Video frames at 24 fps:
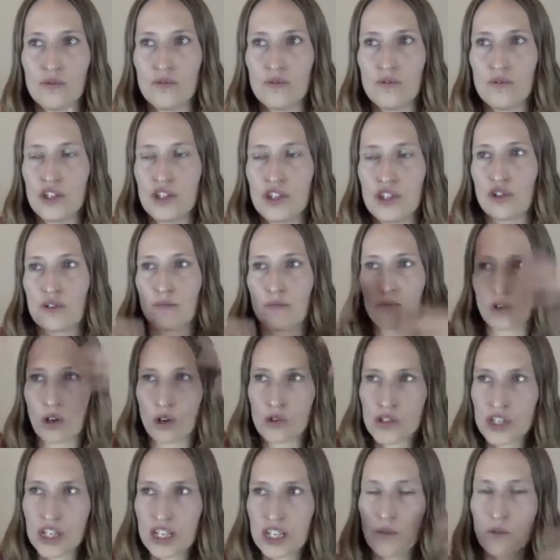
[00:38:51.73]
you're
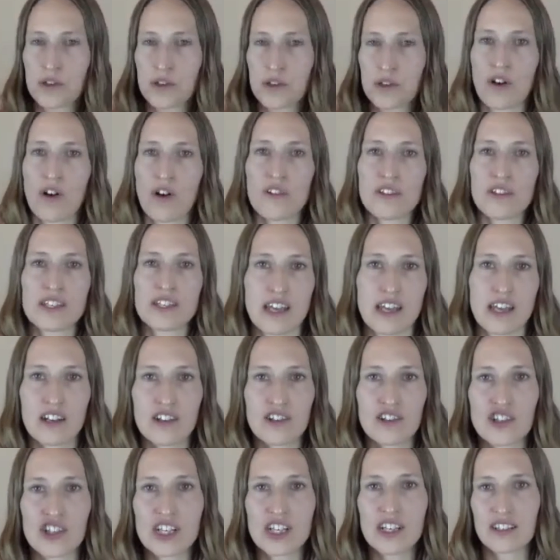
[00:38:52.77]
approaching it with all this
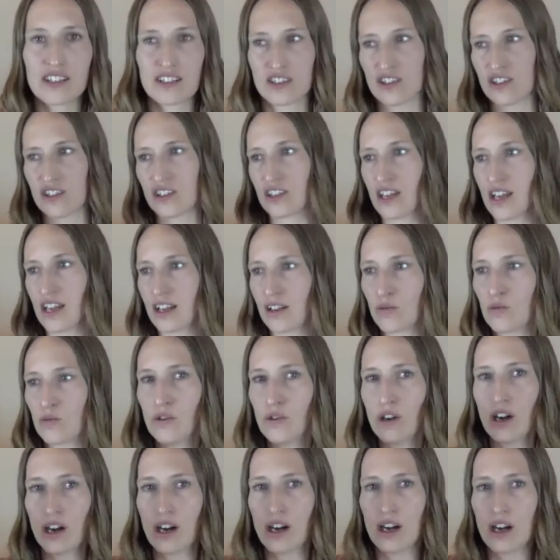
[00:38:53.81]
energy, it's just like,
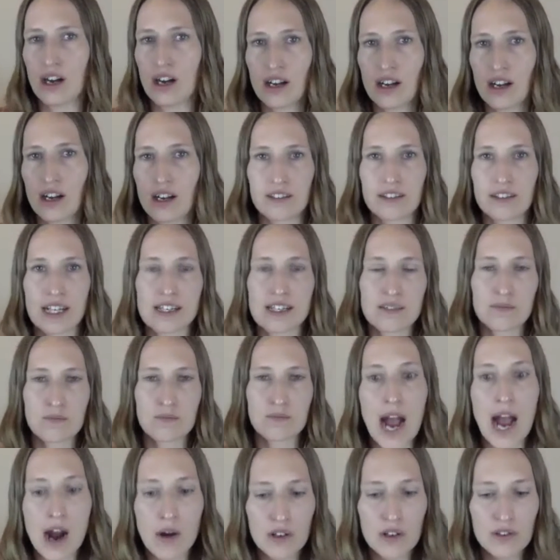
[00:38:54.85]
whoa, it's
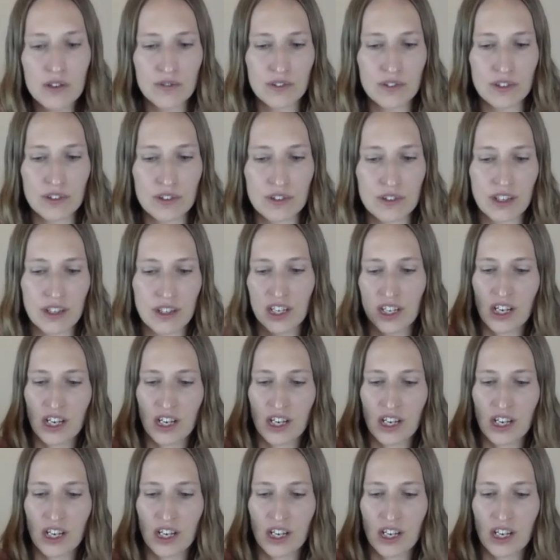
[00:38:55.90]
powerful.